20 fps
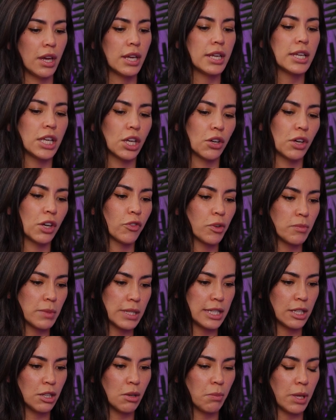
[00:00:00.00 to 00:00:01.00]
hearing from
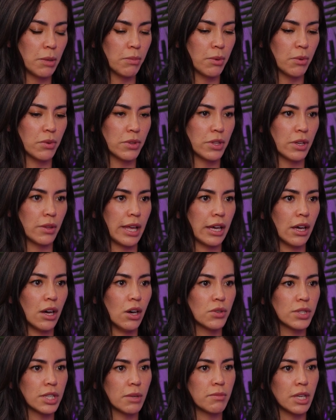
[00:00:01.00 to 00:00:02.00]
the single people where they're like,
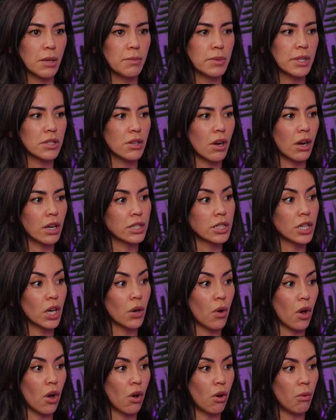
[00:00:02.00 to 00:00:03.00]
"Oh, sometimes it's hard to
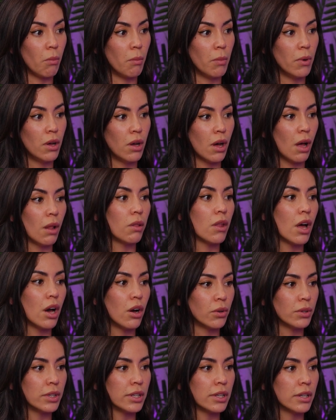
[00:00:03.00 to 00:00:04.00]
go home
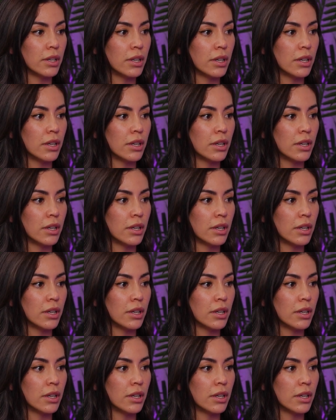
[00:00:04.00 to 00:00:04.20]
alone."